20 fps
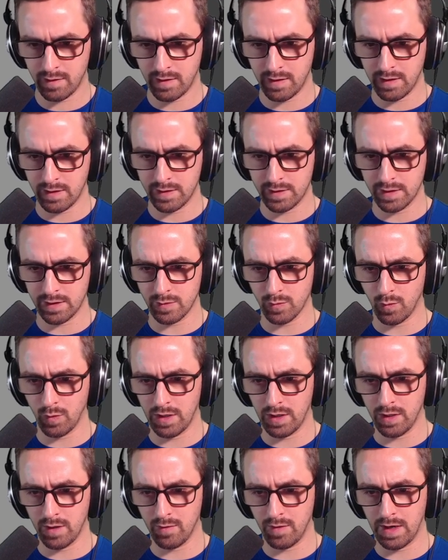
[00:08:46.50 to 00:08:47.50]
now this says
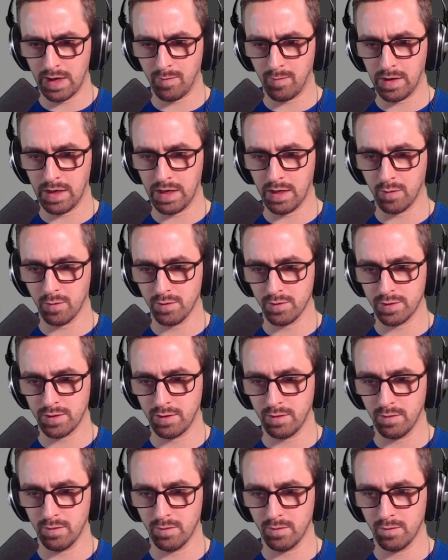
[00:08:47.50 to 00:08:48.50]
window name equal
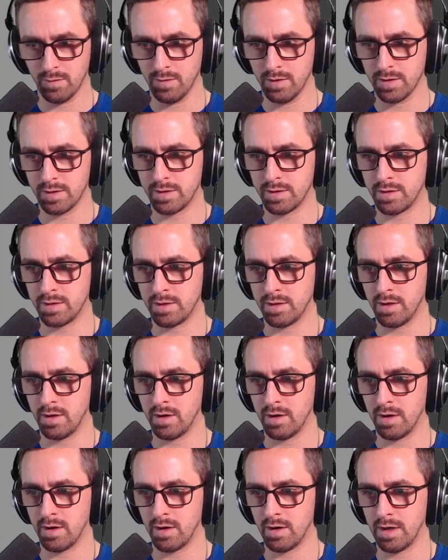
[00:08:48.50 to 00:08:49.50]
to with a
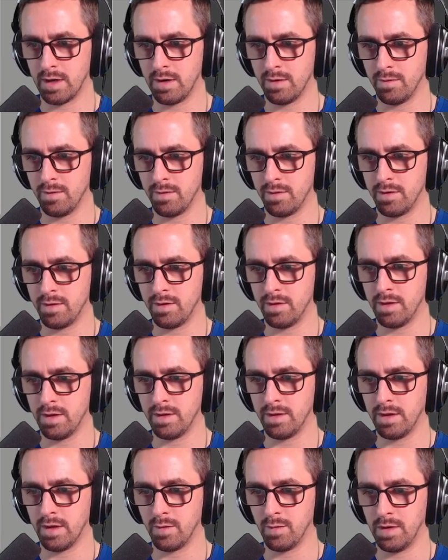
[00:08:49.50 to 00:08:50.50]
star. I don't, I
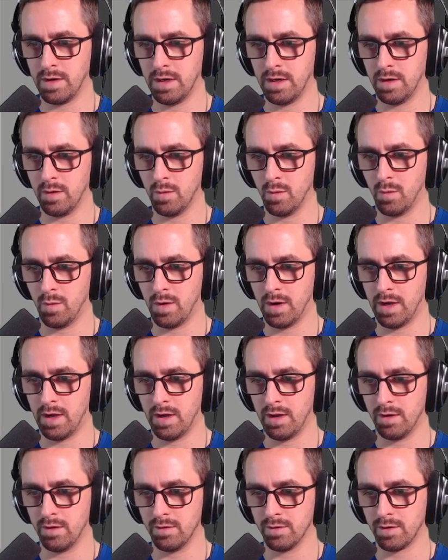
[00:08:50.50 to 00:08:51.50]
think we need
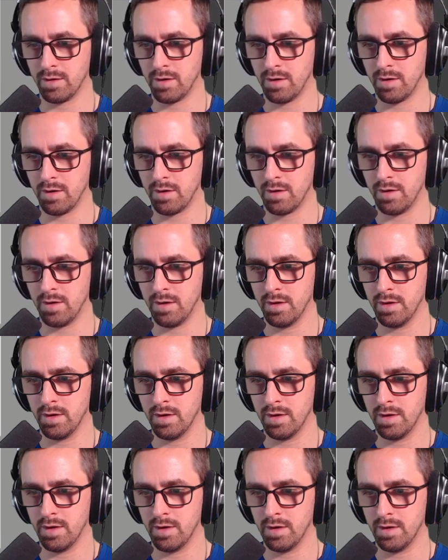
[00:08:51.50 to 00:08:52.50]
wild card.
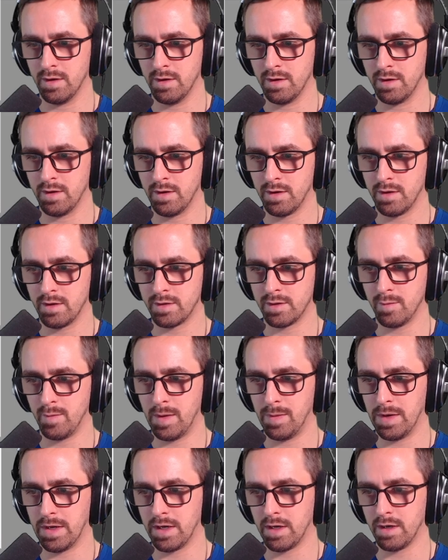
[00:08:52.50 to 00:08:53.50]
So
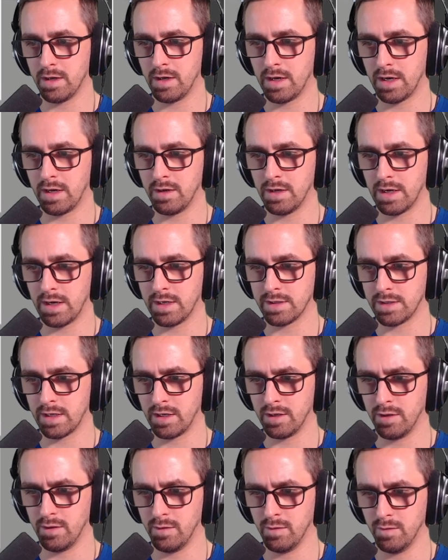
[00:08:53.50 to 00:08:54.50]
maybe I could, I guess I
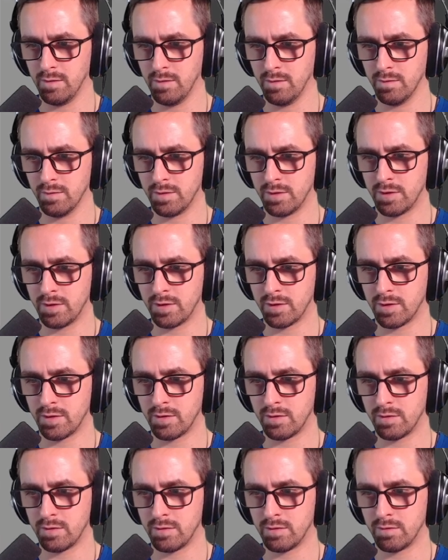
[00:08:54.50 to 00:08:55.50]
could do
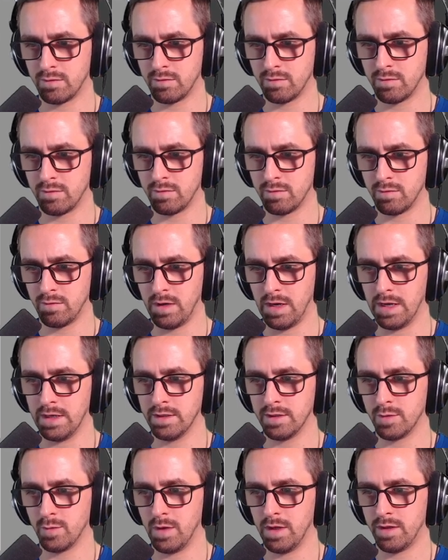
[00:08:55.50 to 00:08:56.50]

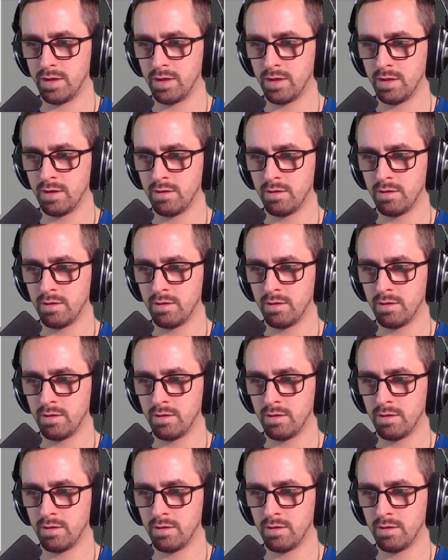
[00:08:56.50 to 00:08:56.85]
ends with.